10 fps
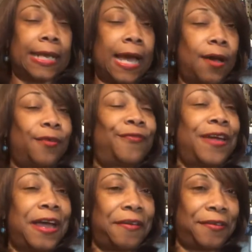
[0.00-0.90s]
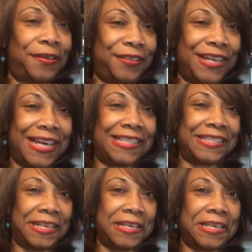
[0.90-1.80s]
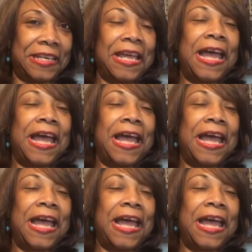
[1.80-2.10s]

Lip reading: How are you guys Sunday?